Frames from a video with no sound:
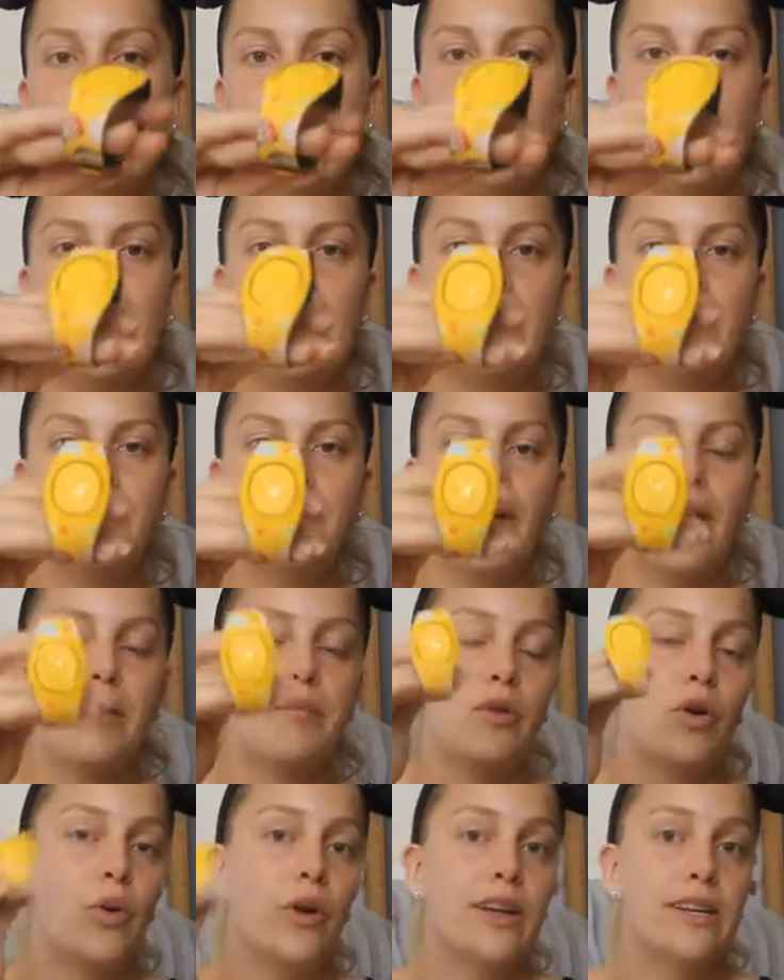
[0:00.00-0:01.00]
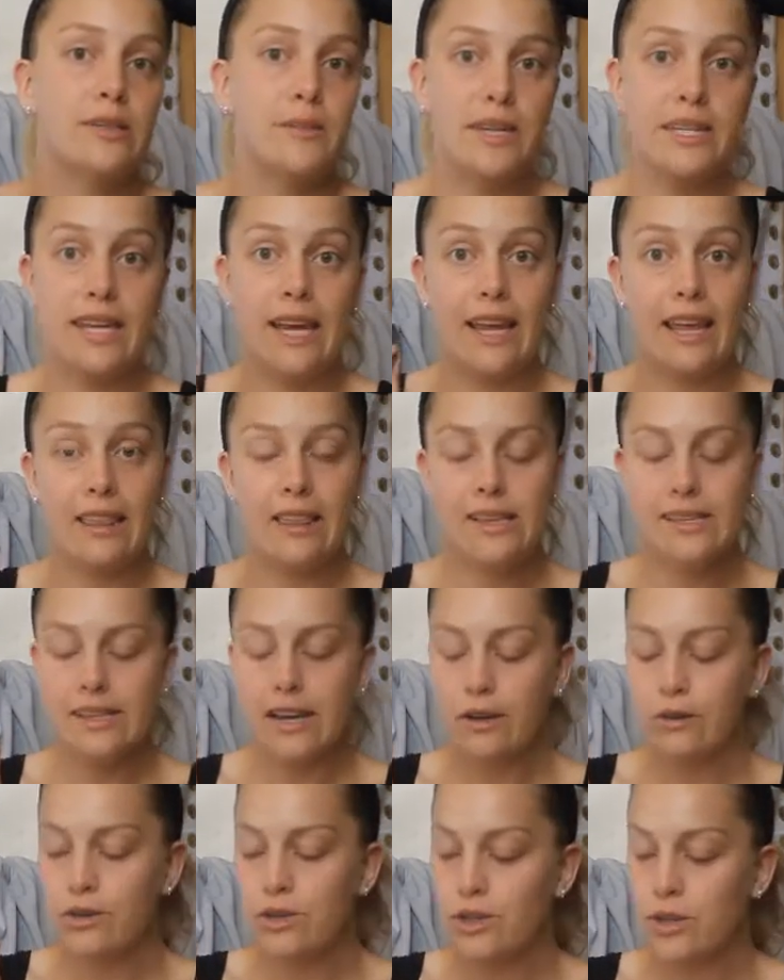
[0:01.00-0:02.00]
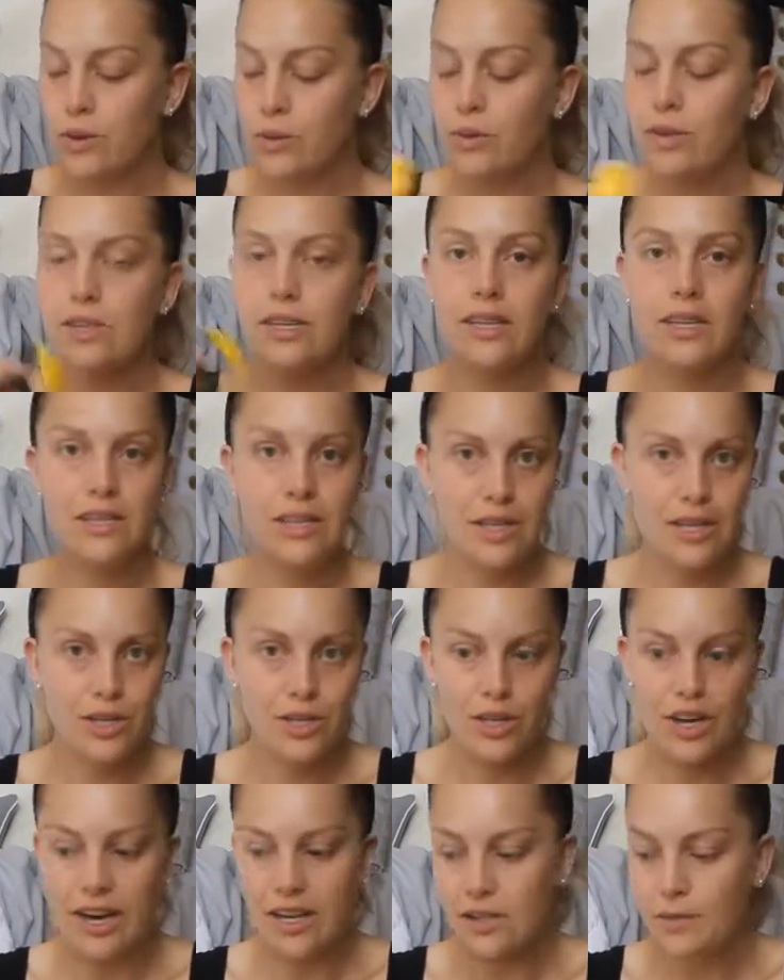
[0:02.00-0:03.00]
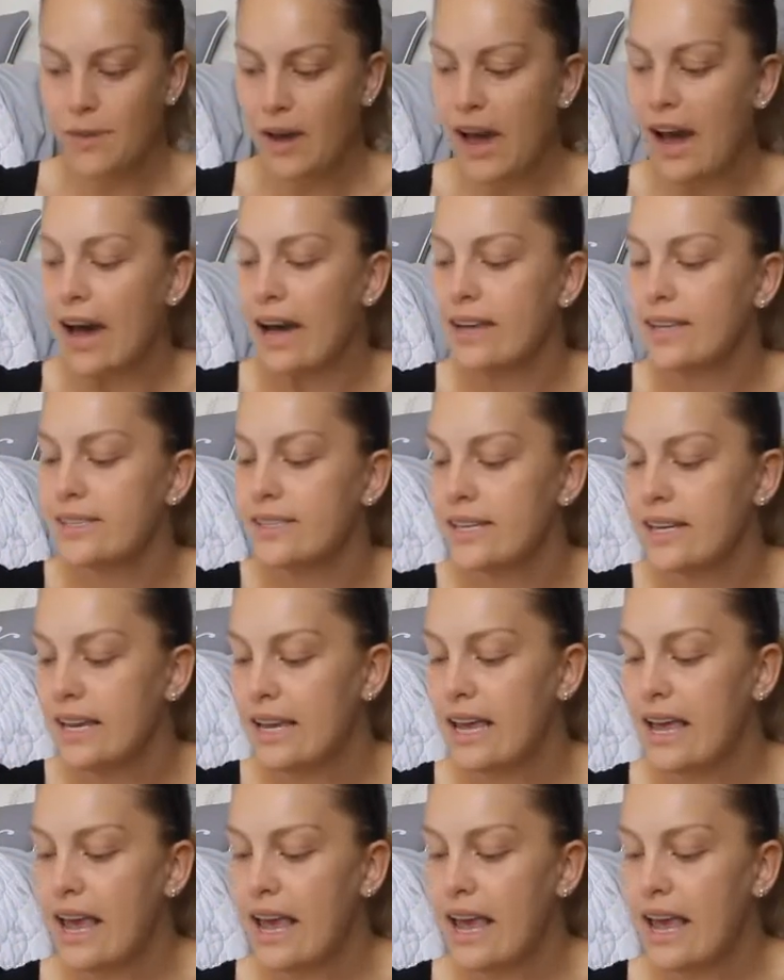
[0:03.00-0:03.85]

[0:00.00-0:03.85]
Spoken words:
I'm going to be taking this out soon since Easter has passed,